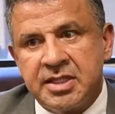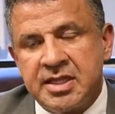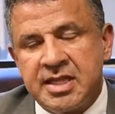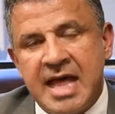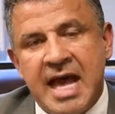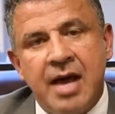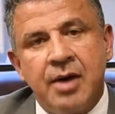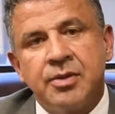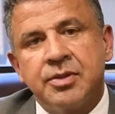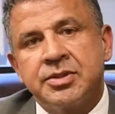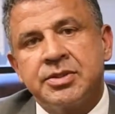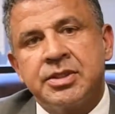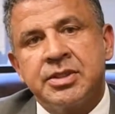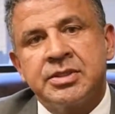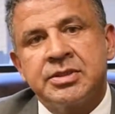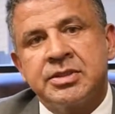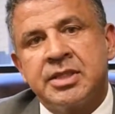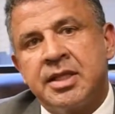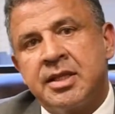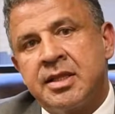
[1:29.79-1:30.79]

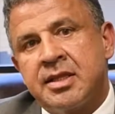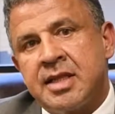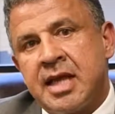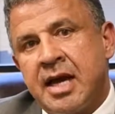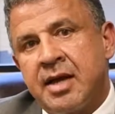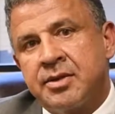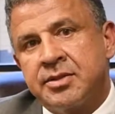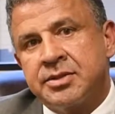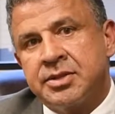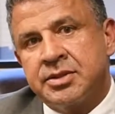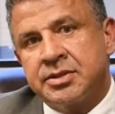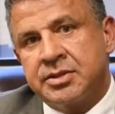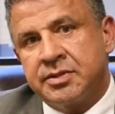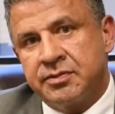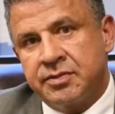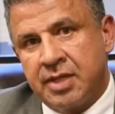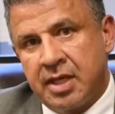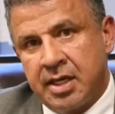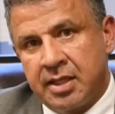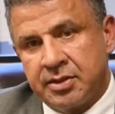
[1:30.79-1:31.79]
thousands and thousands
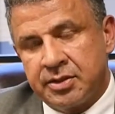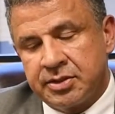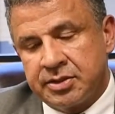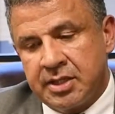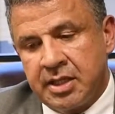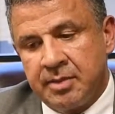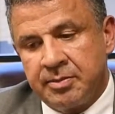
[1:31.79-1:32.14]
of dollars.